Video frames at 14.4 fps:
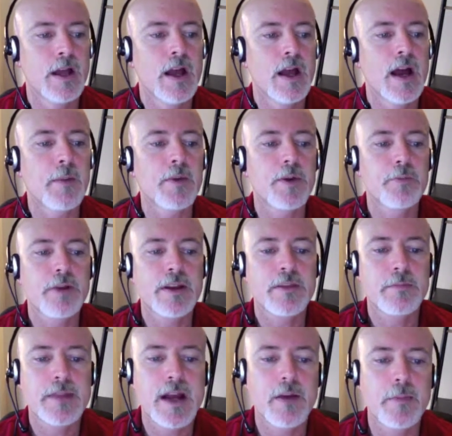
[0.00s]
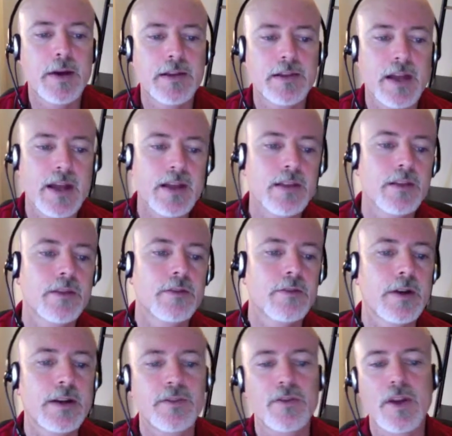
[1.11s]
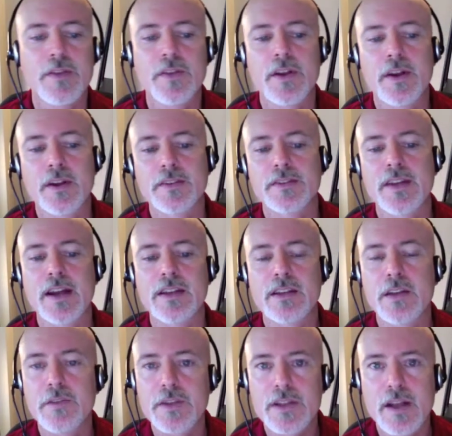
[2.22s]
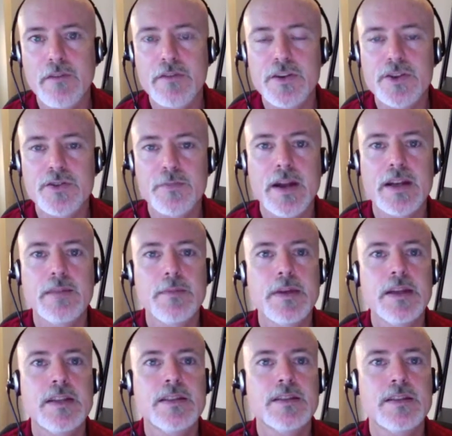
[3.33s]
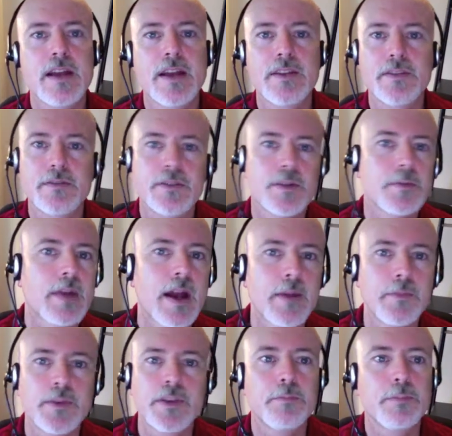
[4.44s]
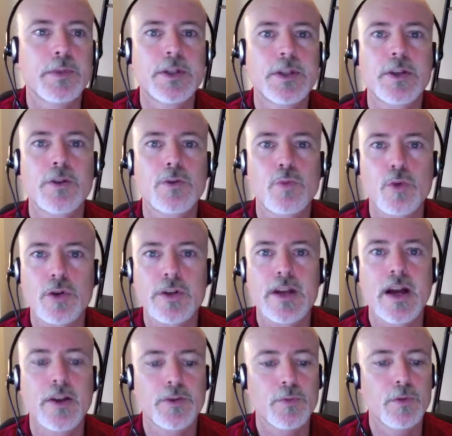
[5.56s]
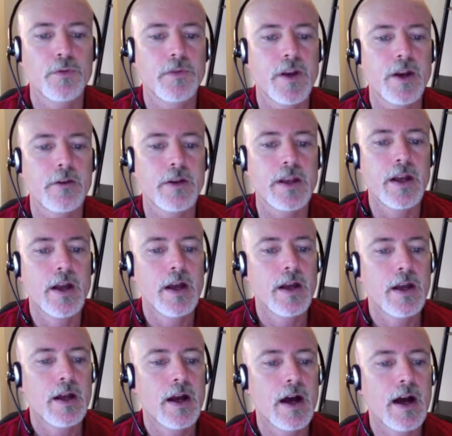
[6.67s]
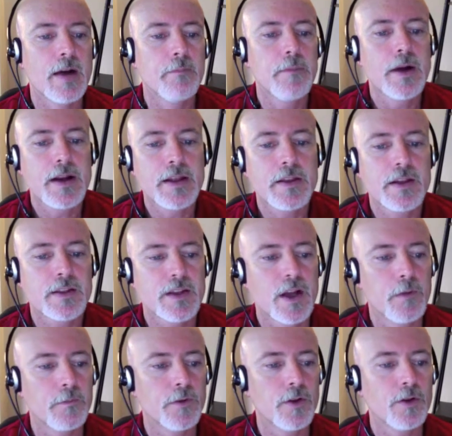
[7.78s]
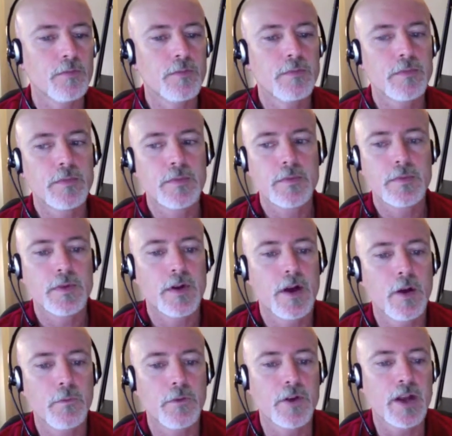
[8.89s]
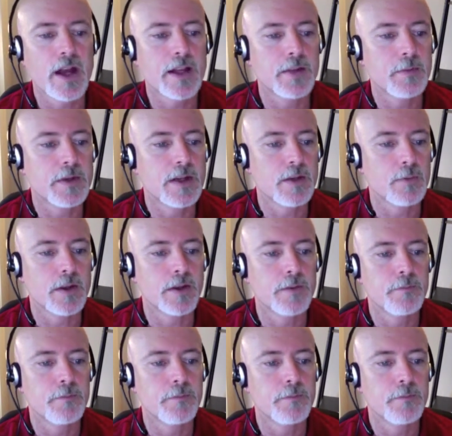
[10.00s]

I'm going to break them down by length, right? It's not a scientific definition by any means, and sometimes the particular word counts will vary, but I think it's a helpful guide to begin with.